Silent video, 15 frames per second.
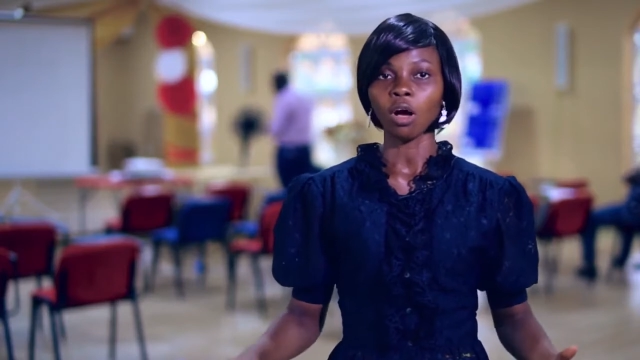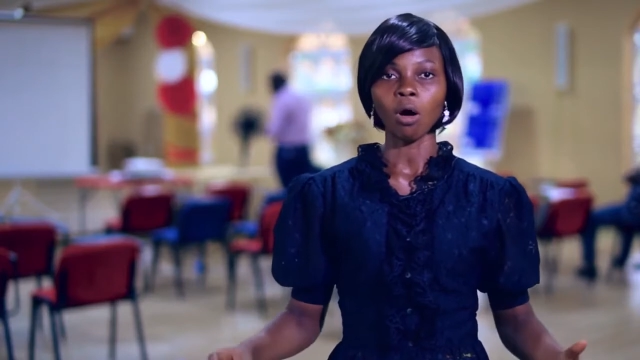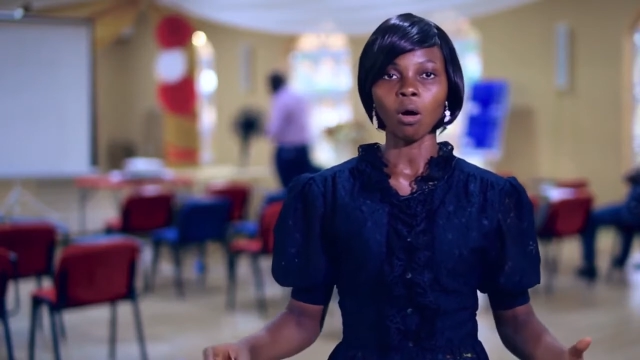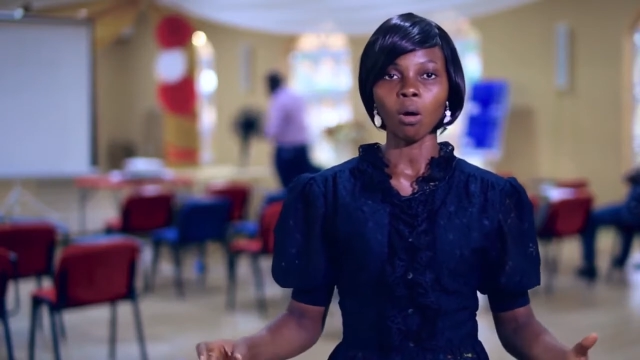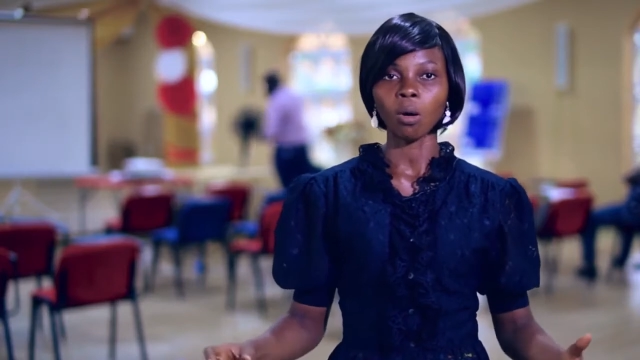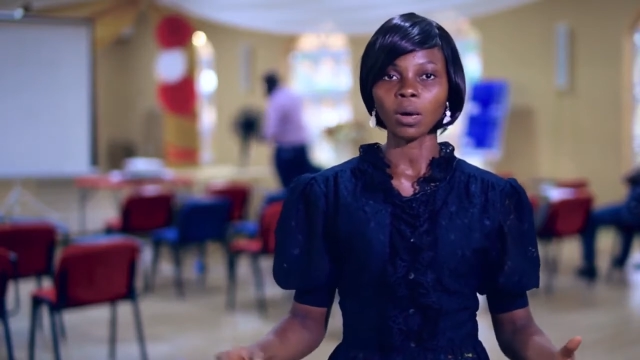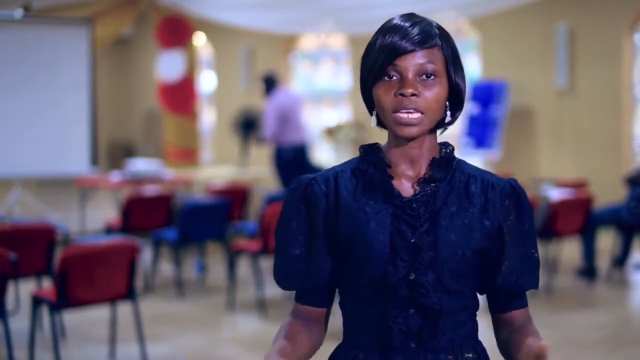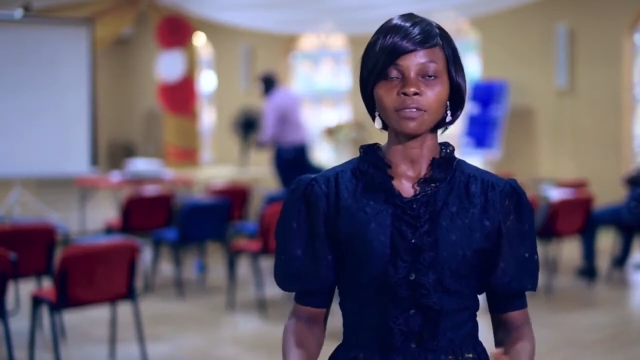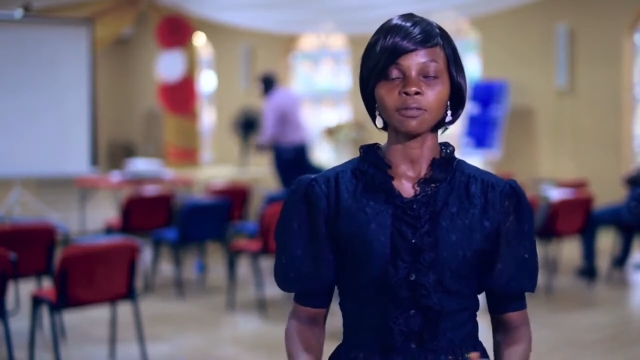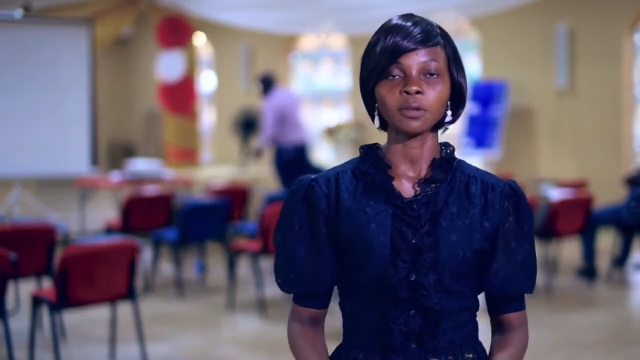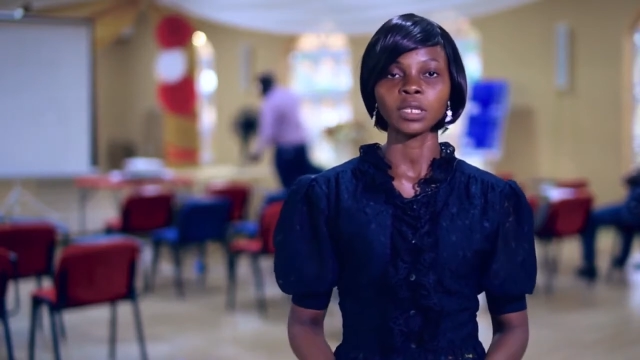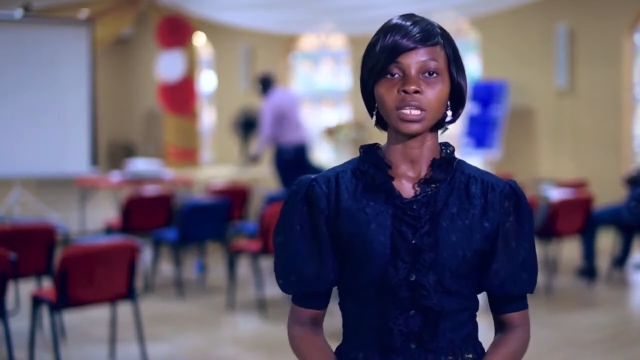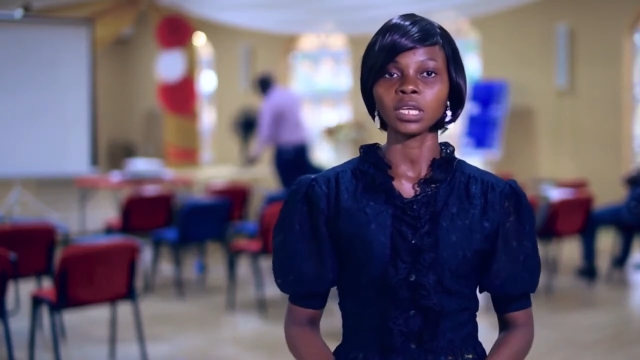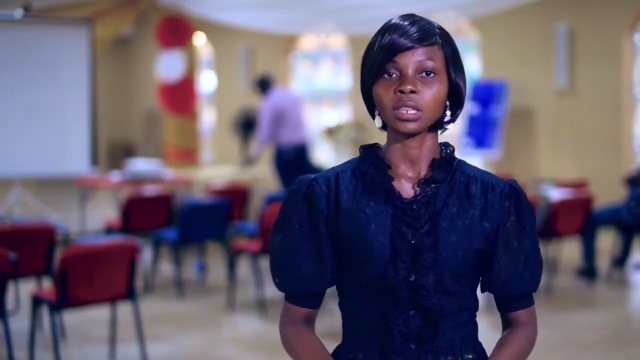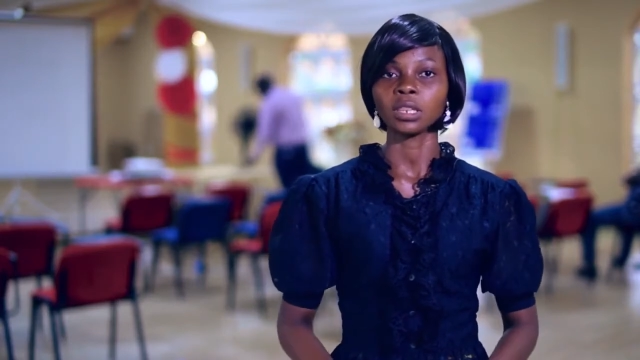or
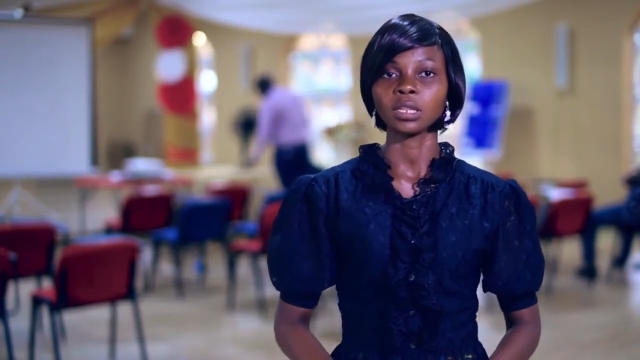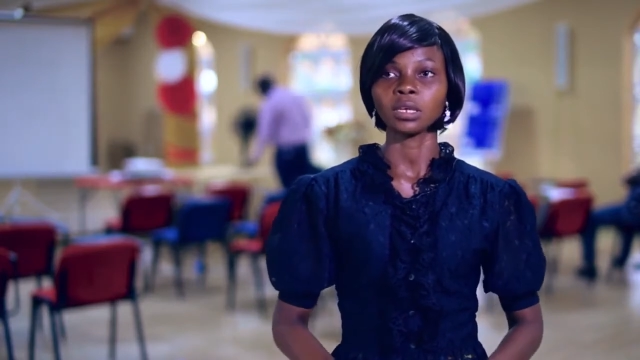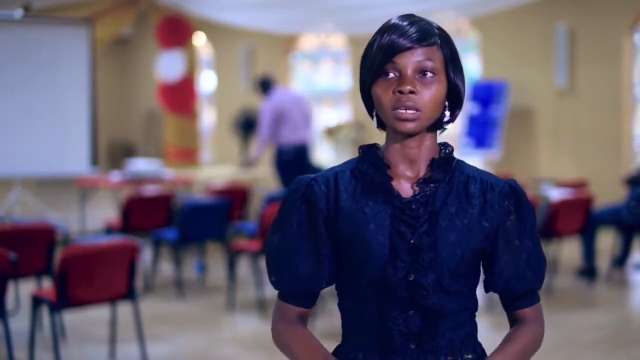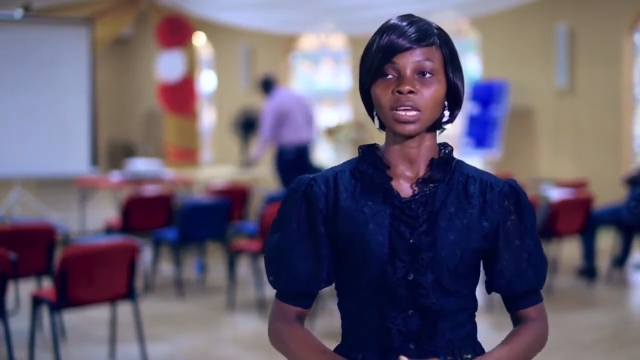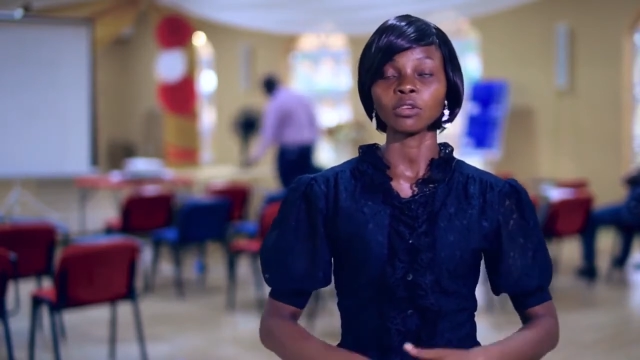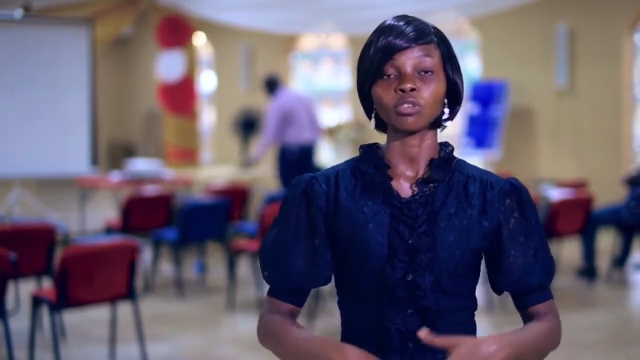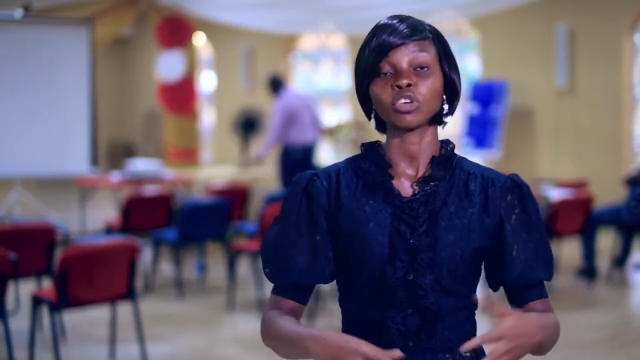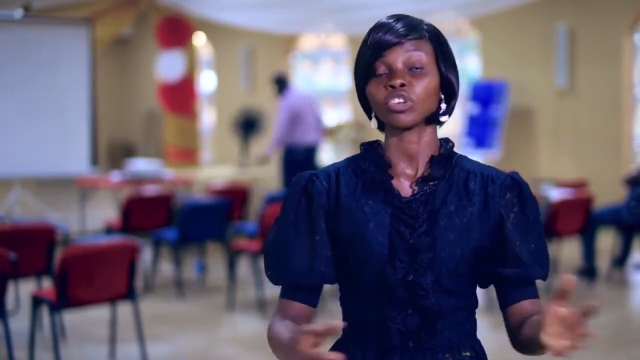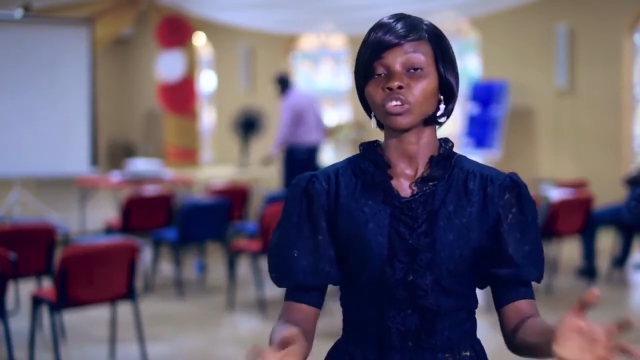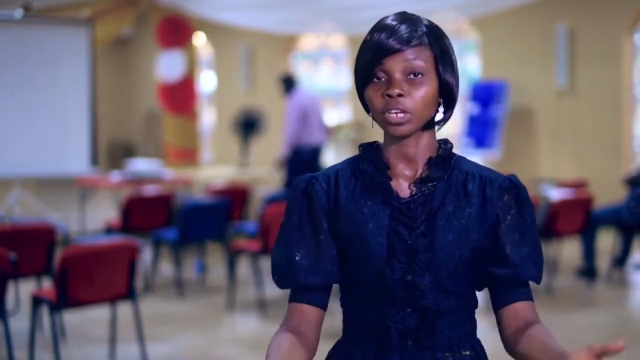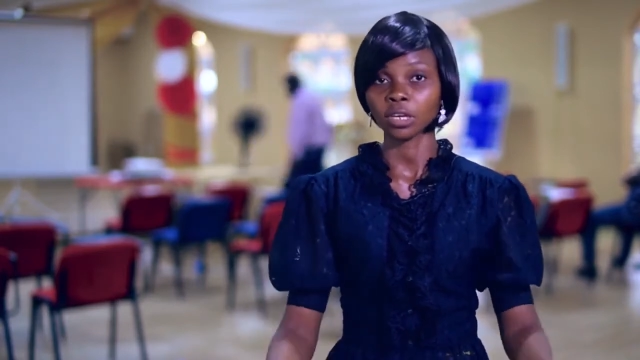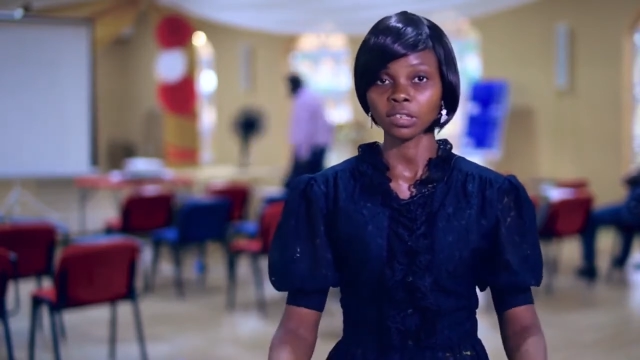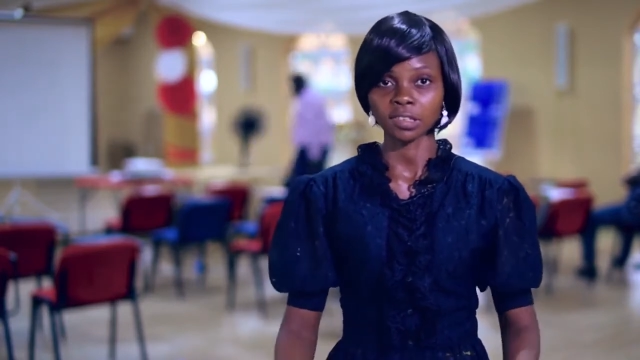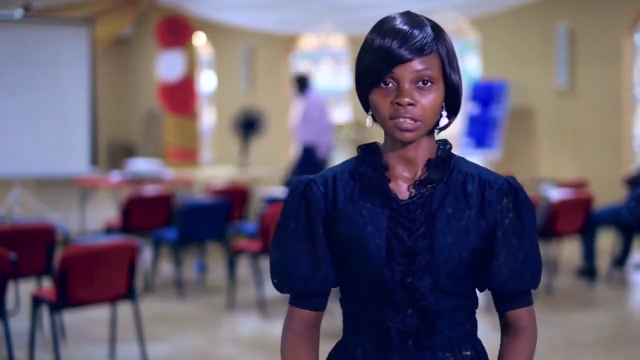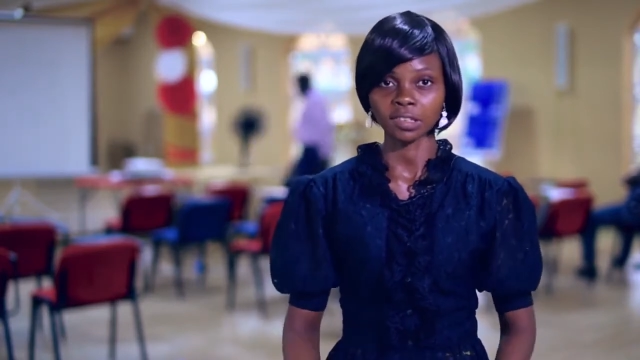even in the
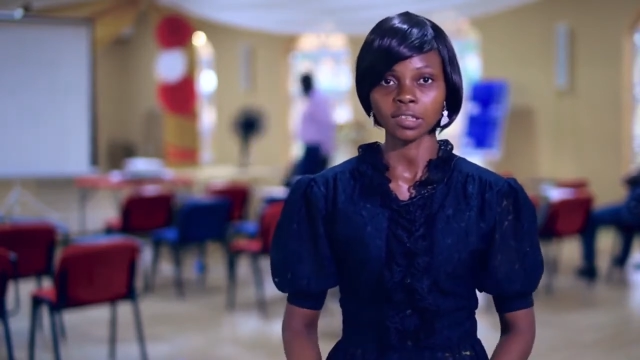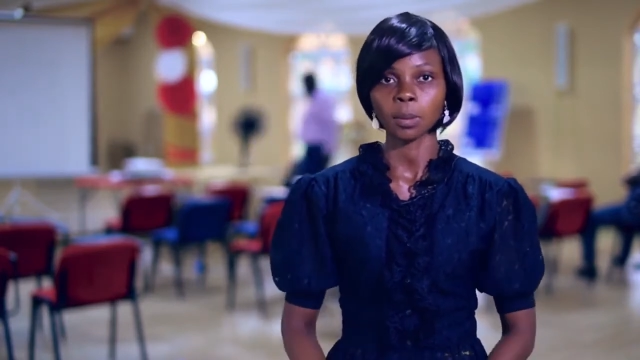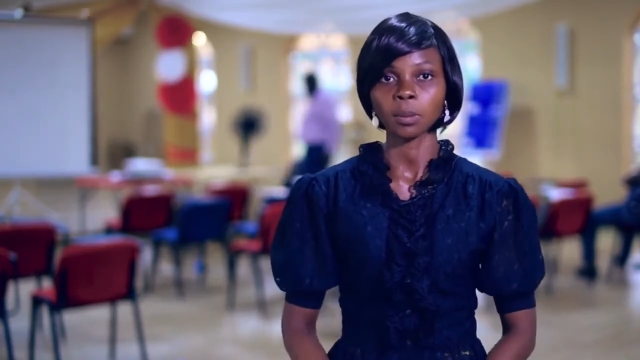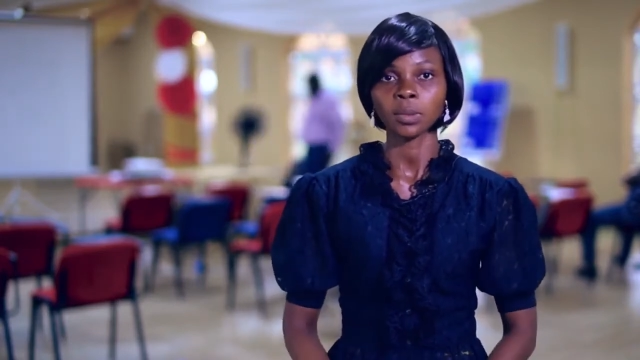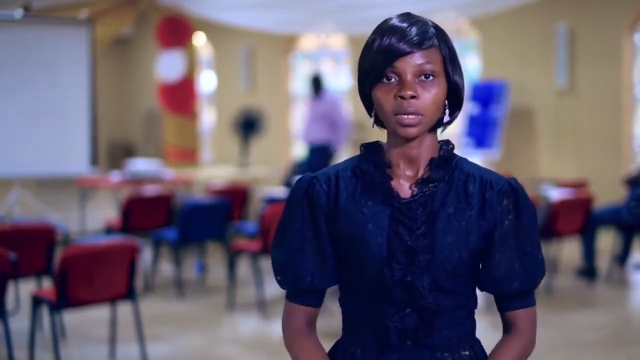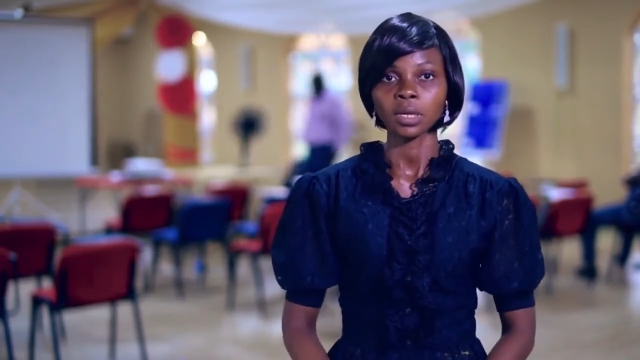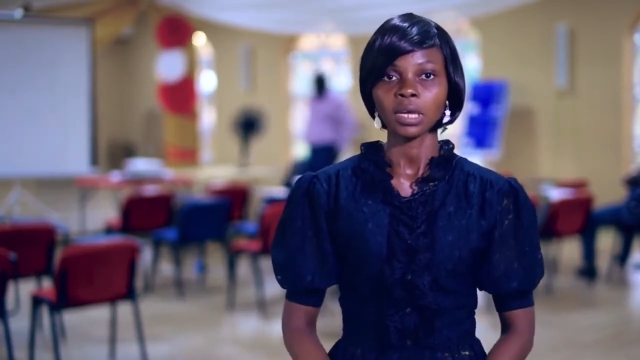educational system.